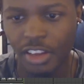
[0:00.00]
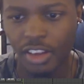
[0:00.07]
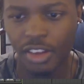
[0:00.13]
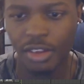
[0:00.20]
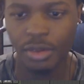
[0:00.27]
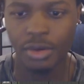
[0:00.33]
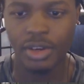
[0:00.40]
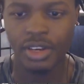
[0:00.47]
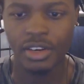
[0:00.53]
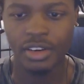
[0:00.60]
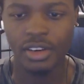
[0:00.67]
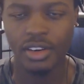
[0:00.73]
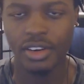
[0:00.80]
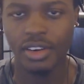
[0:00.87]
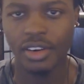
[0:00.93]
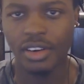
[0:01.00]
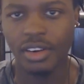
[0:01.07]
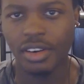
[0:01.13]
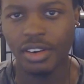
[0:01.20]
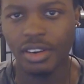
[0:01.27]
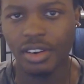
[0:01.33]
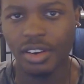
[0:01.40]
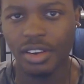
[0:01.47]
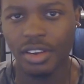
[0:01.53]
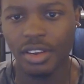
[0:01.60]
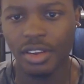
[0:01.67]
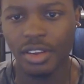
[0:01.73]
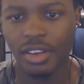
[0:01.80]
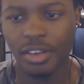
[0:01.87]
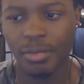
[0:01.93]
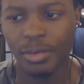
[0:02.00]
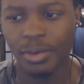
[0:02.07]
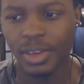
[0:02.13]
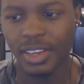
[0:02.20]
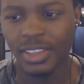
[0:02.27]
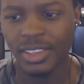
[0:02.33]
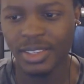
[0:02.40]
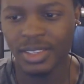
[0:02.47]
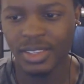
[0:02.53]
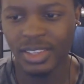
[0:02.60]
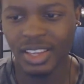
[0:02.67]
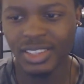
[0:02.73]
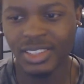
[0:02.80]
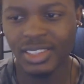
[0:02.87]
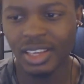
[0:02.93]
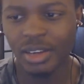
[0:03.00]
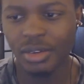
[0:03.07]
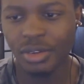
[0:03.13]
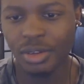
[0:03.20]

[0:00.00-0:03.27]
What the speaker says: you can, if you like that sound,